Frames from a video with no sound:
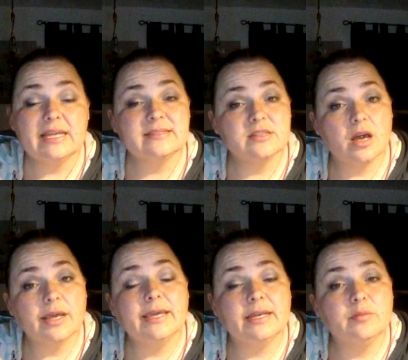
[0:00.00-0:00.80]
it's
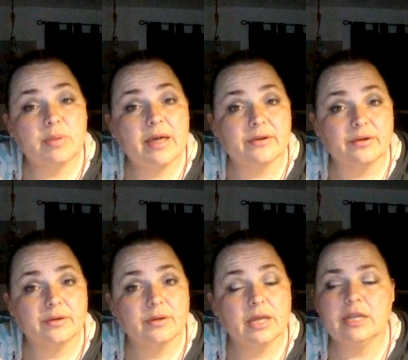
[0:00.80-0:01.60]
not getting better.
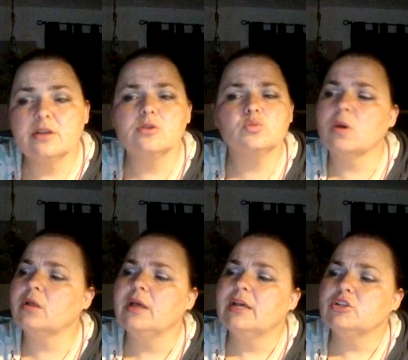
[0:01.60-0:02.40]
And he goes,
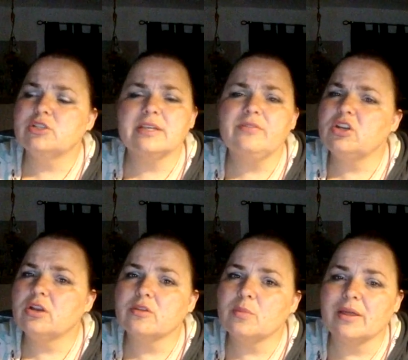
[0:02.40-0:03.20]
well, just give it
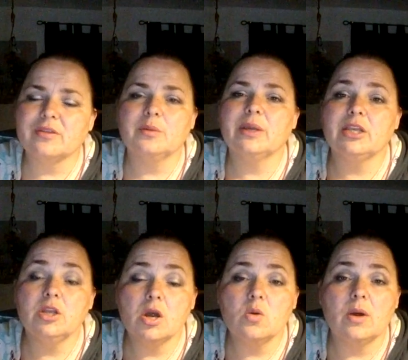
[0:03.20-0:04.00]
another month. And I'm like,
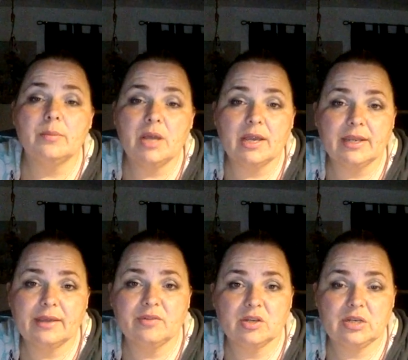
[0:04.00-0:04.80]
no, I'm not going
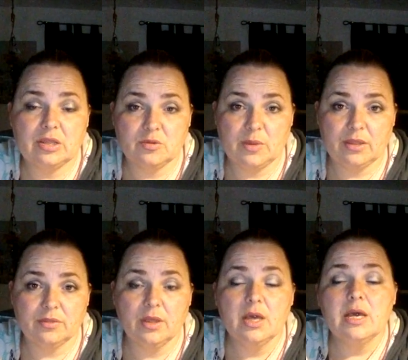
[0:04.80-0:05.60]
to give it another
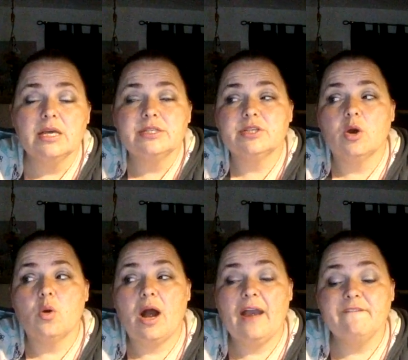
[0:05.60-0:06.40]
month.
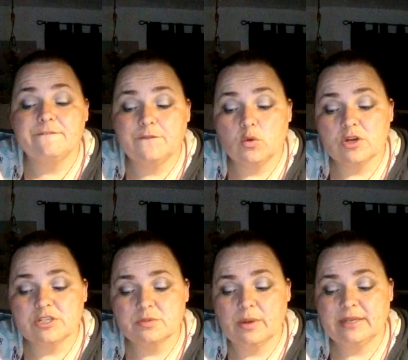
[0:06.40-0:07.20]
So I
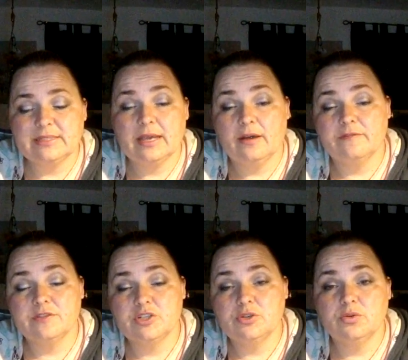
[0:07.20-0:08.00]
forced
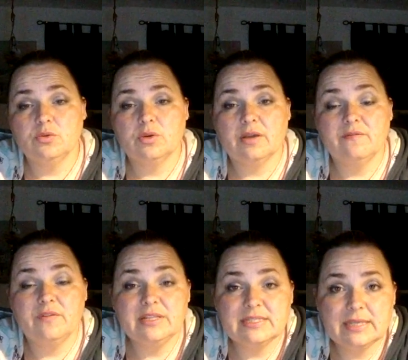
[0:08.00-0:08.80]
myself to
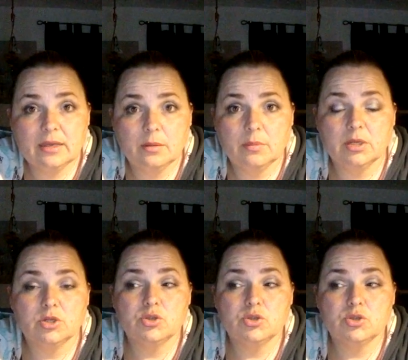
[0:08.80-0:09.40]
convince him